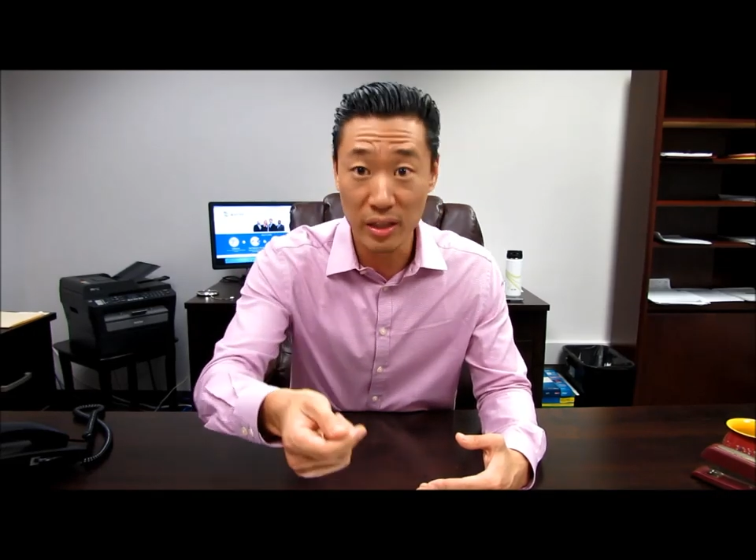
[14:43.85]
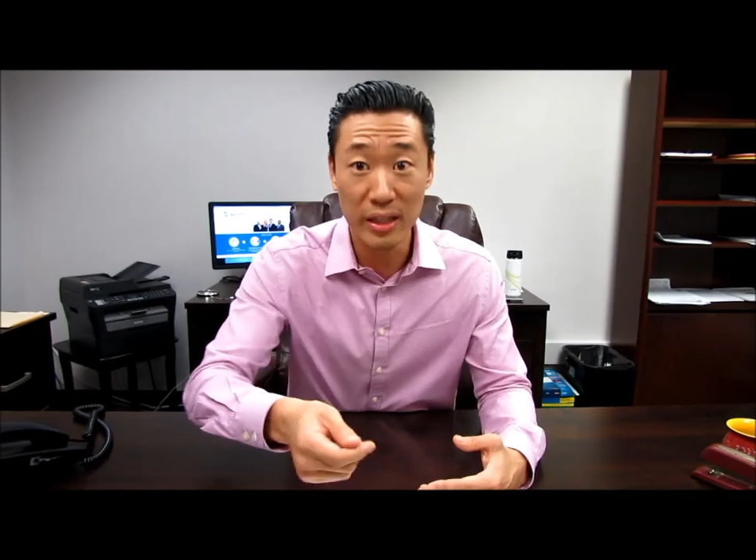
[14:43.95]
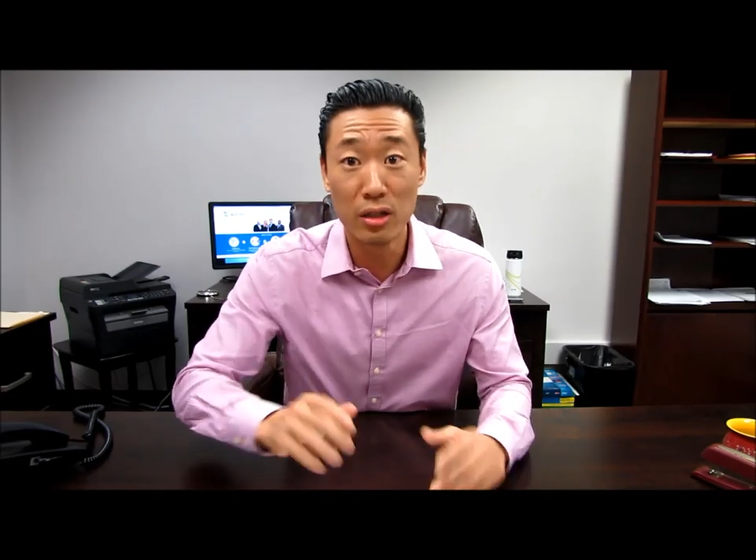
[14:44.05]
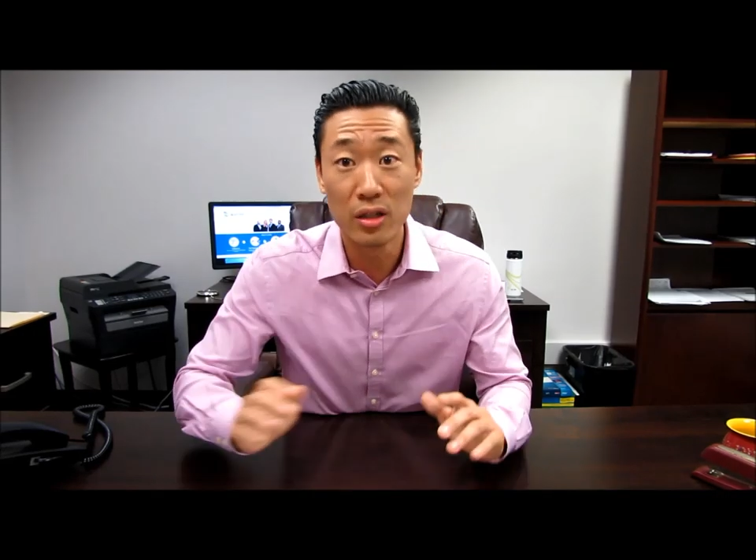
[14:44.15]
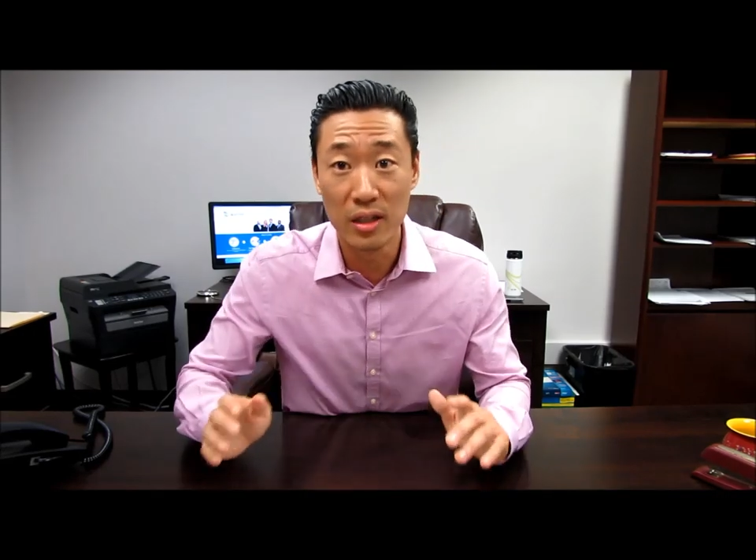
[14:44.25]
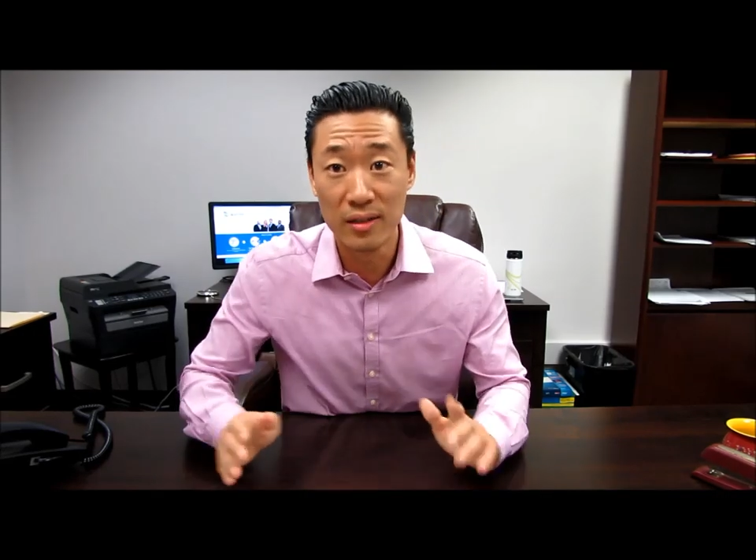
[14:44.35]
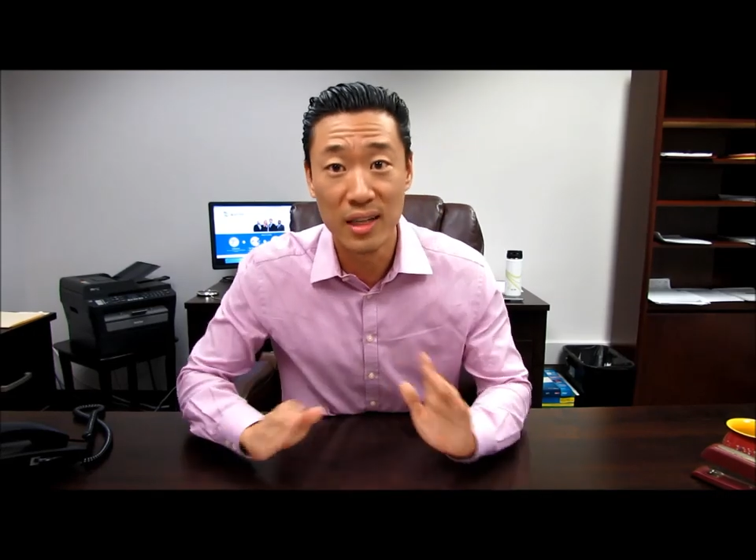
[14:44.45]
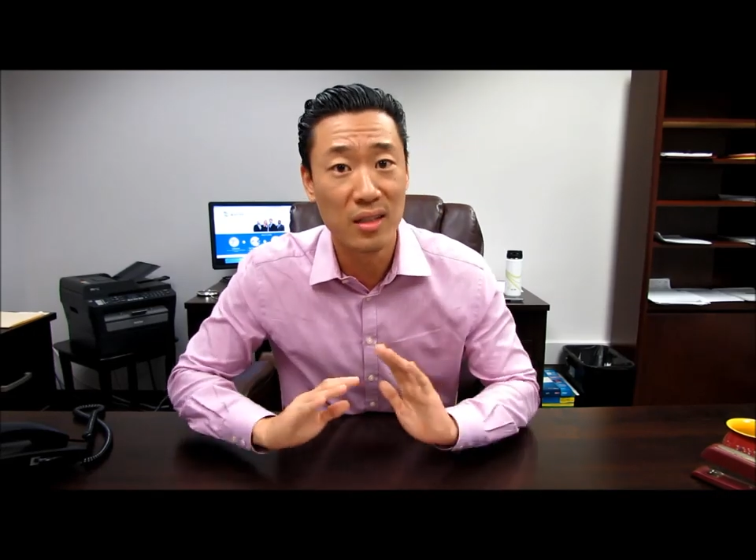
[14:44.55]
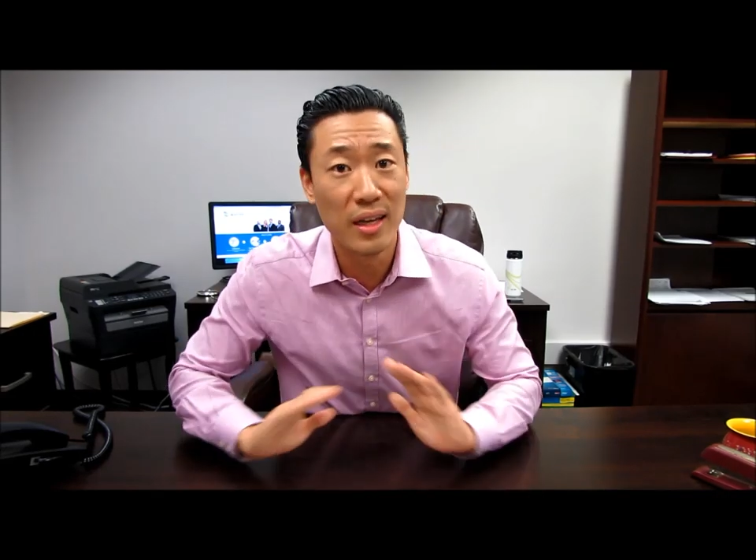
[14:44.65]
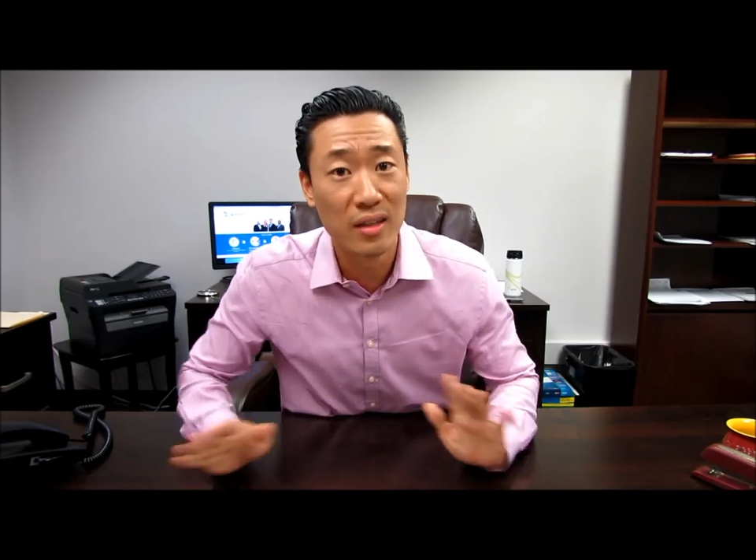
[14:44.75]
think you're good.
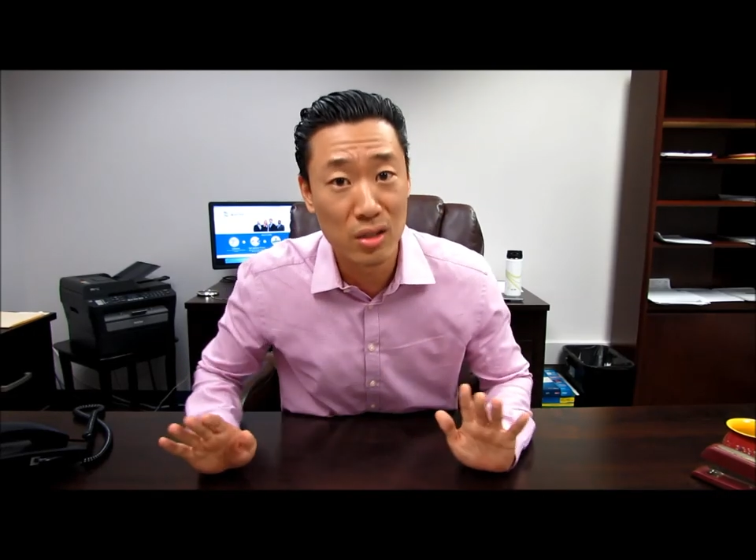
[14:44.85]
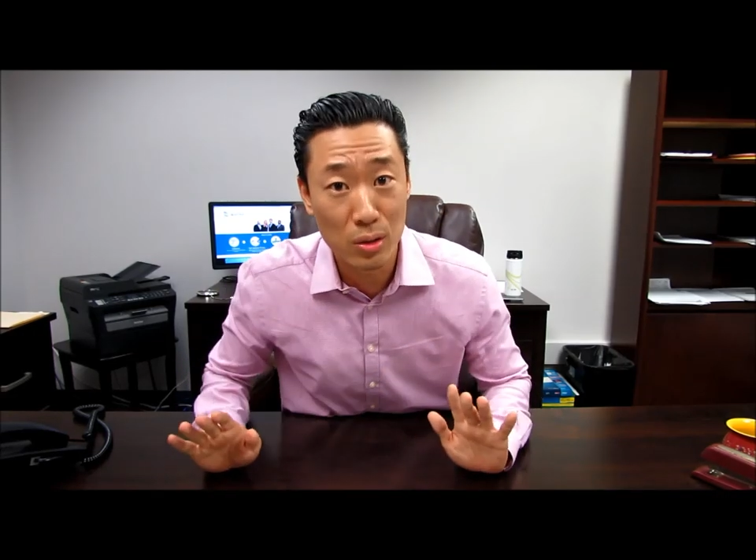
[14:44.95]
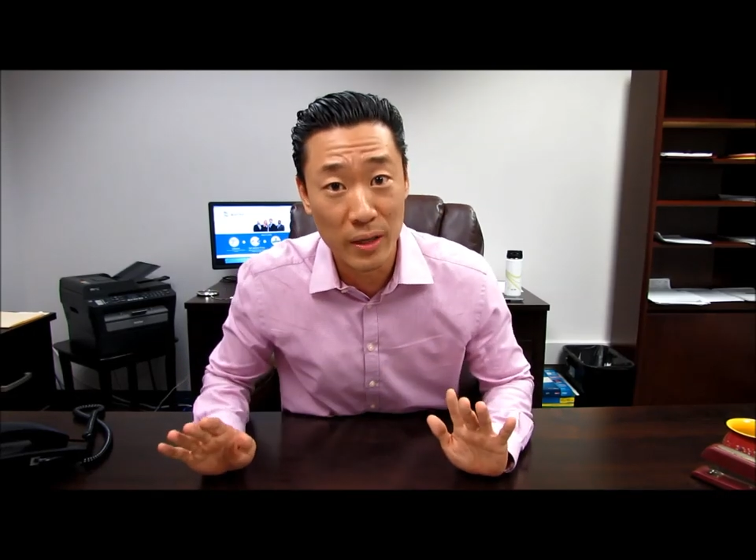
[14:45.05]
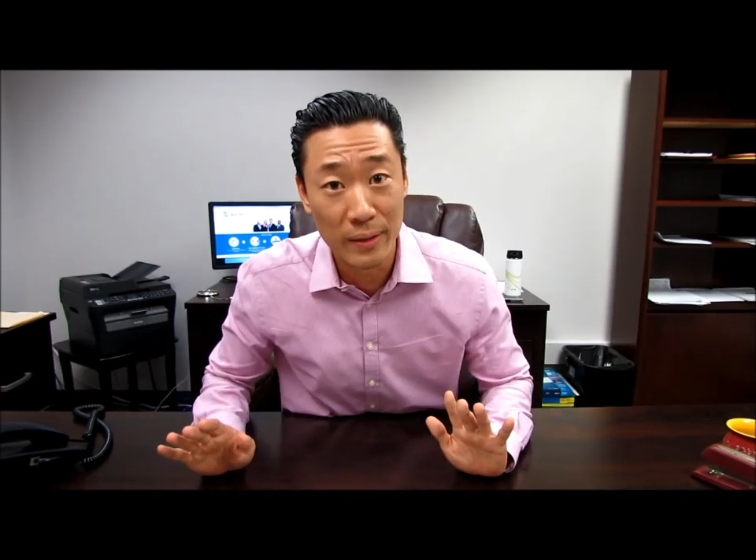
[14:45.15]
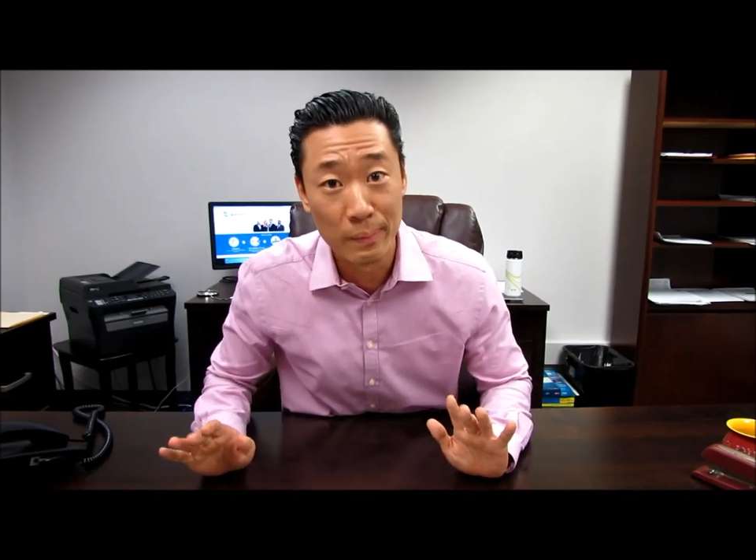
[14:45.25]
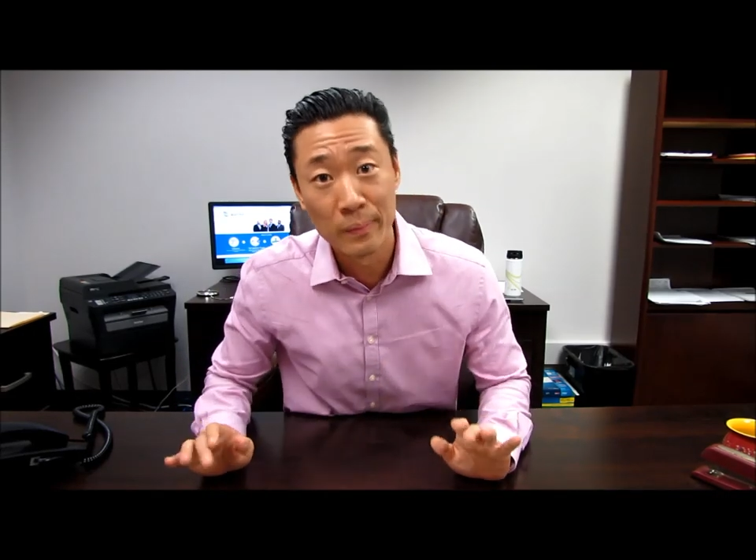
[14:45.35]
That's the end of the story.